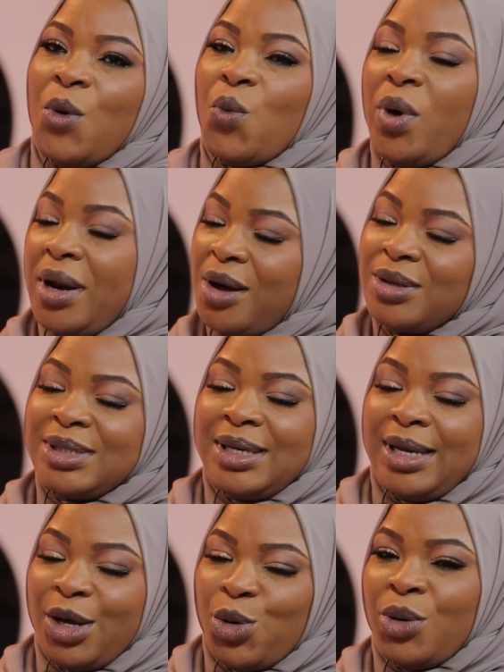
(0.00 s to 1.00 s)
When I was
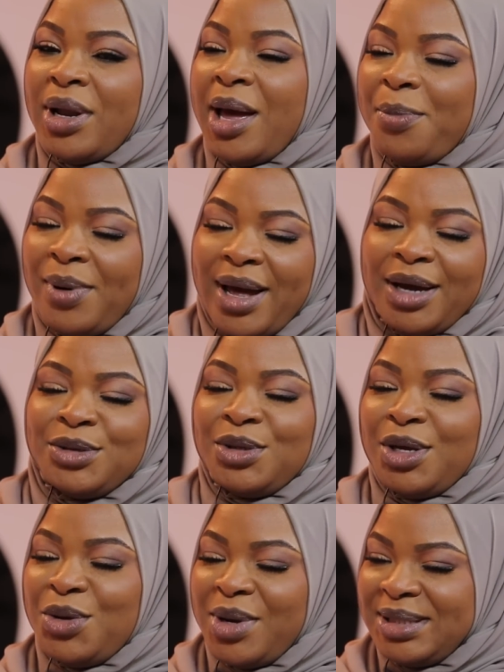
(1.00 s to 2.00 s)
in Lagos, I applied to
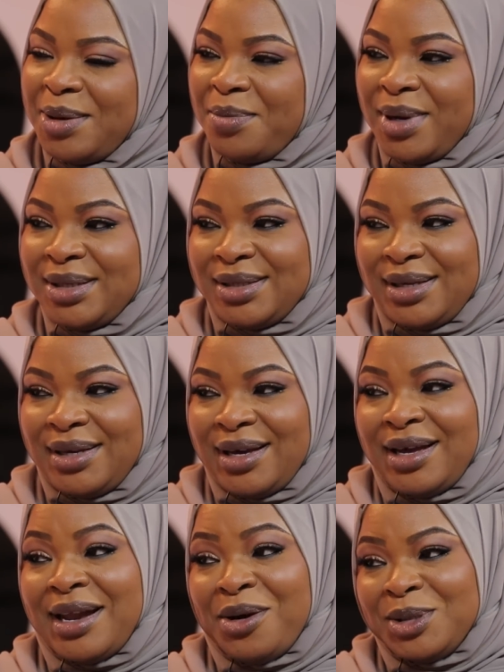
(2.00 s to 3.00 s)
the US Embassy
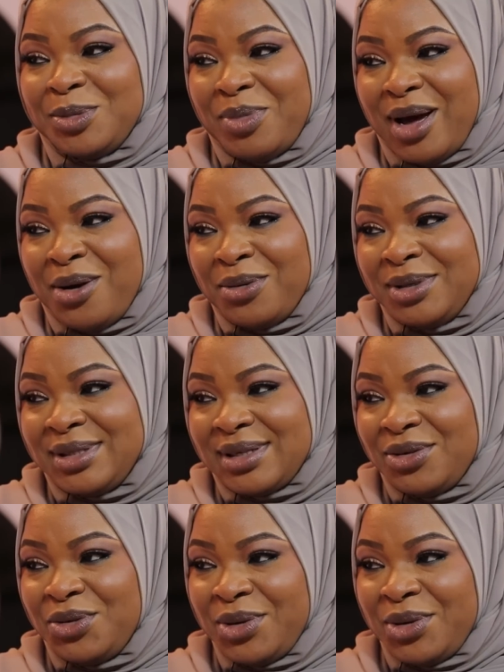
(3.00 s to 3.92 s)
and I was bounced.